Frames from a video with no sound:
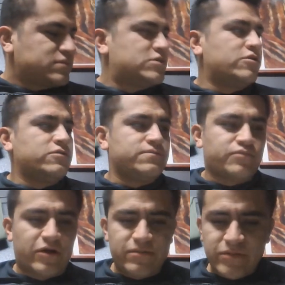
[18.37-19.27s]
So
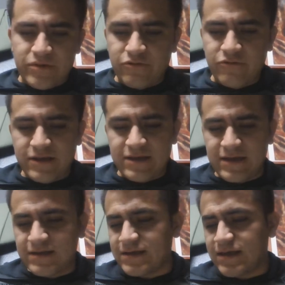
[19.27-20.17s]
problem number 1
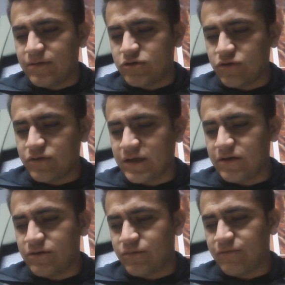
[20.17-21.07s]
says the setup shown
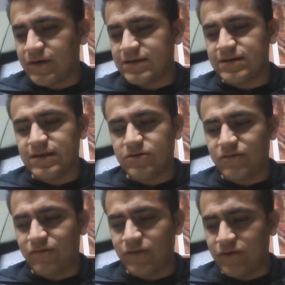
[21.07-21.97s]
here provides a
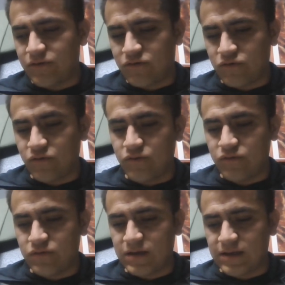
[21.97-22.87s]
liquid flow
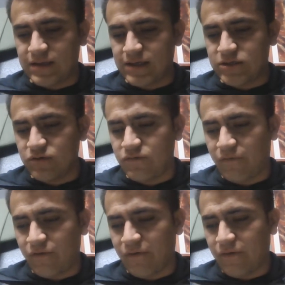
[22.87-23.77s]
through the tissue
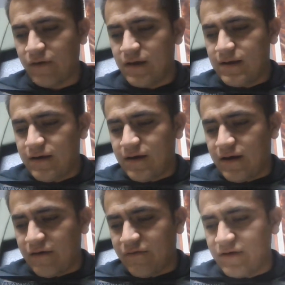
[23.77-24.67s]
for
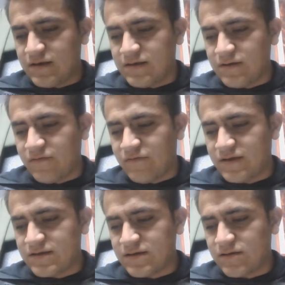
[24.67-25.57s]
a
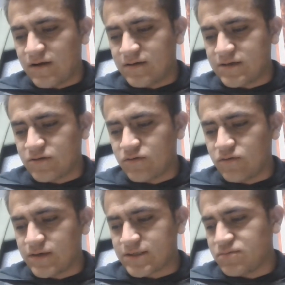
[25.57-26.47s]

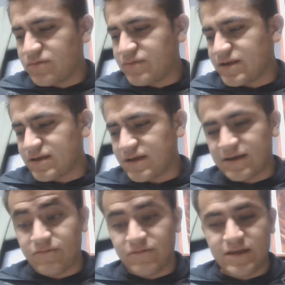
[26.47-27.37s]
physiological experiment,
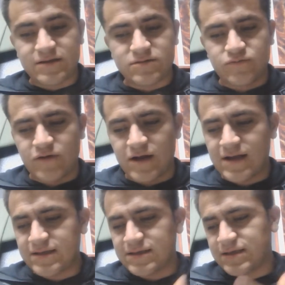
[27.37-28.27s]
taking readings for
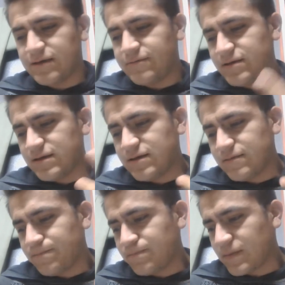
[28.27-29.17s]
heights given
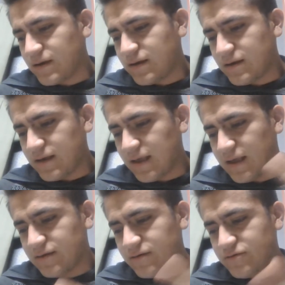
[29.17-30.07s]

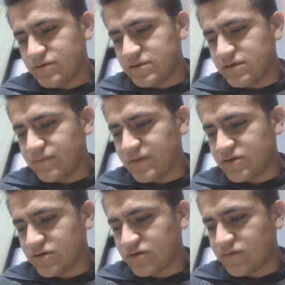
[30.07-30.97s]
and other
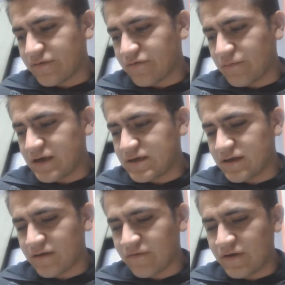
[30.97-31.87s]
geometrical information
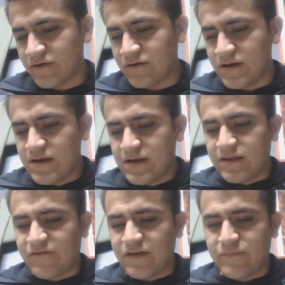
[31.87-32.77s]
on the figure.
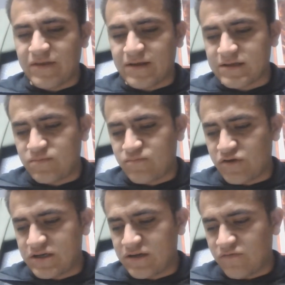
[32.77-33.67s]
Develop an
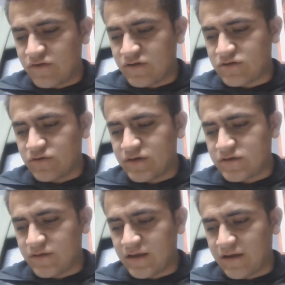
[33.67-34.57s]
expression for the
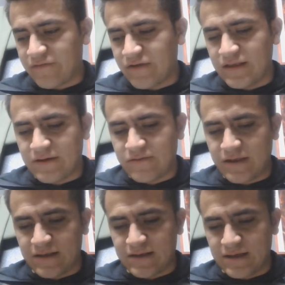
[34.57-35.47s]
storage rate of the liquid
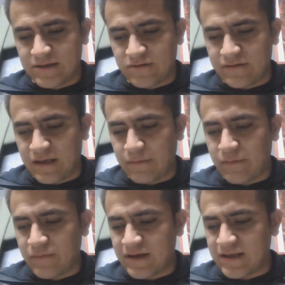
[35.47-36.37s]
in the tissue. Keep
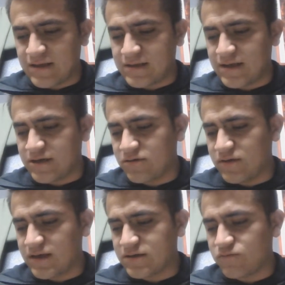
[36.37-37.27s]
in mind that the tissue
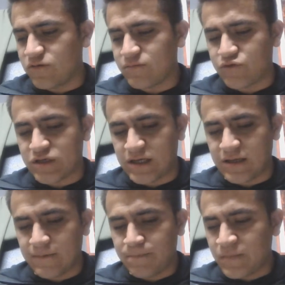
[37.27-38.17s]
leaks
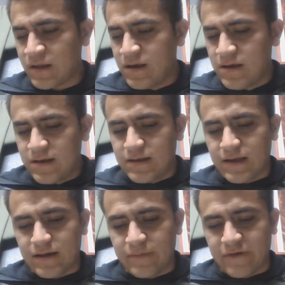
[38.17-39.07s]
1% the
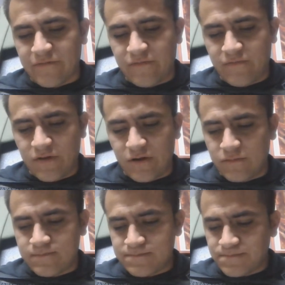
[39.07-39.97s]
incoming flow.